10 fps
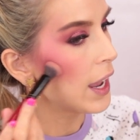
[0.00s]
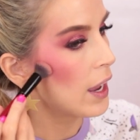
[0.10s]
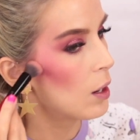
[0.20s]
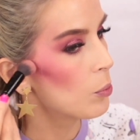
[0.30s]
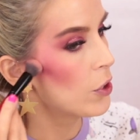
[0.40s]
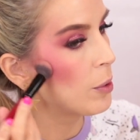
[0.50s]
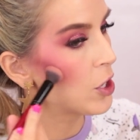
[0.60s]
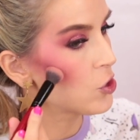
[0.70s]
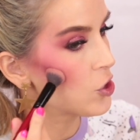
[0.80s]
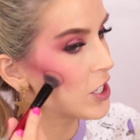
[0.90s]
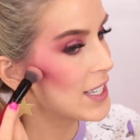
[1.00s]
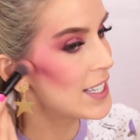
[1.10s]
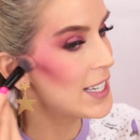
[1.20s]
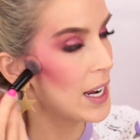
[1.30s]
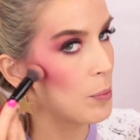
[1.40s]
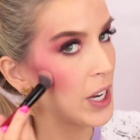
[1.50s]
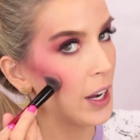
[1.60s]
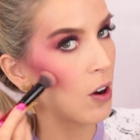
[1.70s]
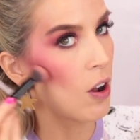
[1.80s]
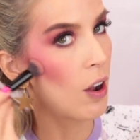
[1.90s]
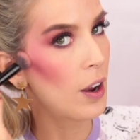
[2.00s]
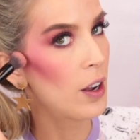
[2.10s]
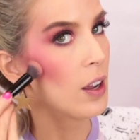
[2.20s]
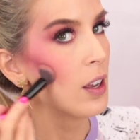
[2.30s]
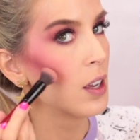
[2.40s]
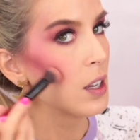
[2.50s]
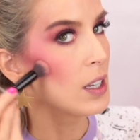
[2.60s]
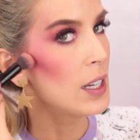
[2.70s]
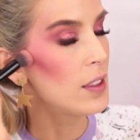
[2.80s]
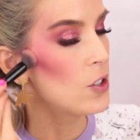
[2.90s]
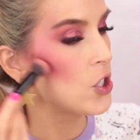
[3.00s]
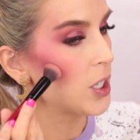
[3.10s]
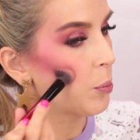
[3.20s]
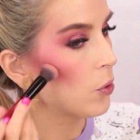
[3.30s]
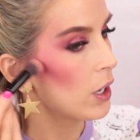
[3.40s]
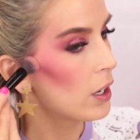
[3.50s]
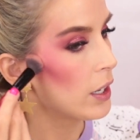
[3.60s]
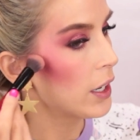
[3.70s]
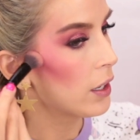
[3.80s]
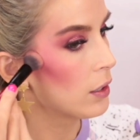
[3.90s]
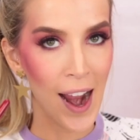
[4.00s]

and I'm pretty much just stamping it on in the cheekbone area.